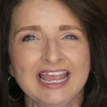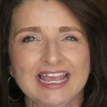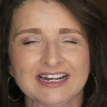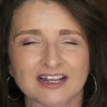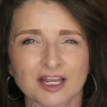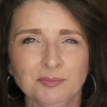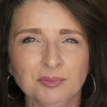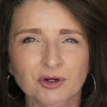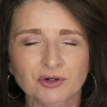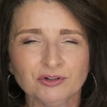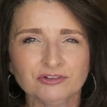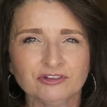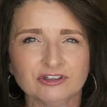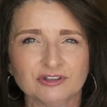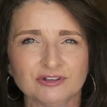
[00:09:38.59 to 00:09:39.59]
And I
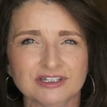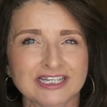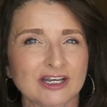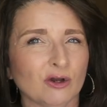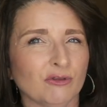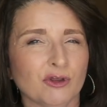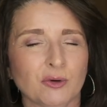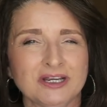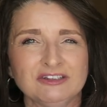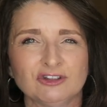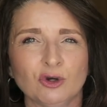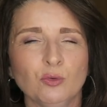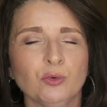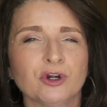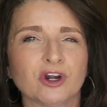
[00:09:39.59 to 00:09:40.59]
personally, although I
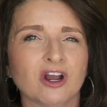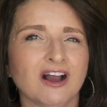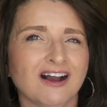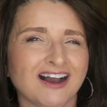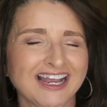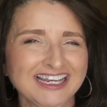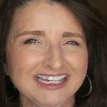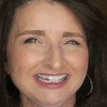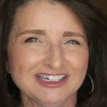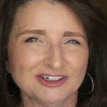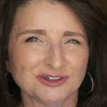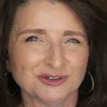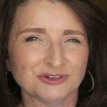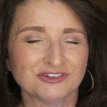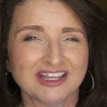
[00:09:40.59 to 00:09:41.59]
don't wear high
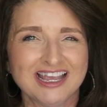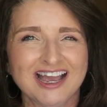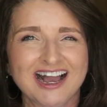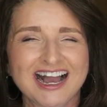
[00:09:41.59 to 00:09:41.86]
heels,